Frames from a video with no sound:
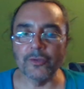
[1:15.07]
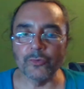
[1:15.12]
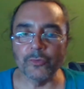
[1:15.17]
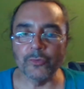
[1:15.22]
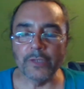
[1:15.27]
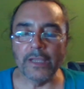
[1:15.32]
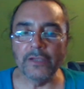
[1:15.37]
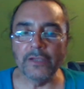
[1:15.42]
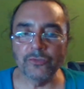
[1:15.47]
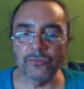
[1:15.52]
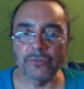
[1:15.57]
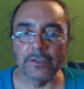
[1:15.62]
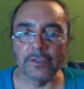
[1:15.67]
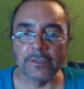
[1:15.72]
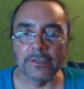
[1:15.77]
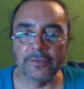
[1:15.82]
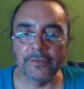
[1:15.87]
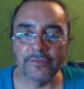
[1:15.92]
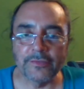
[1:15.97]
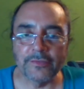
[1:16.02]

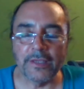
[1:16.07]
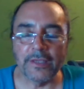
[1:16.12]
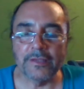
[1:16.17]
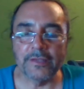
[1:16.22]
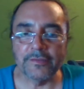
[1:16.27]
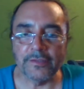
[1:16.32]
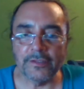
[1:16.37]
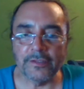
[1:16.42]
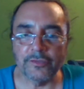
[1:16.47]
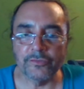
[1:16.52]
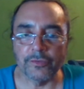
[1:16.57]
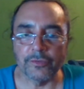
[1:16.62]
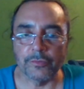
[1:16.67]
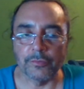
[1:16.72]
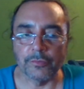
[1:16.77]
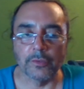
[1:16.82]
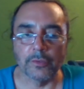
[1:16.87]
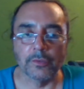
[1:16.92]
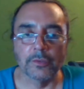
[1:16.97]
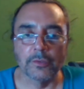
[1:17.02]
creation stays
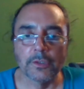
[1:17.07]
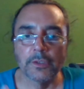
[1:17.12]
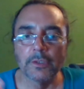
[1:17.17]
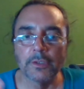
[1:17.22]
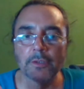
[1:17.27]
integral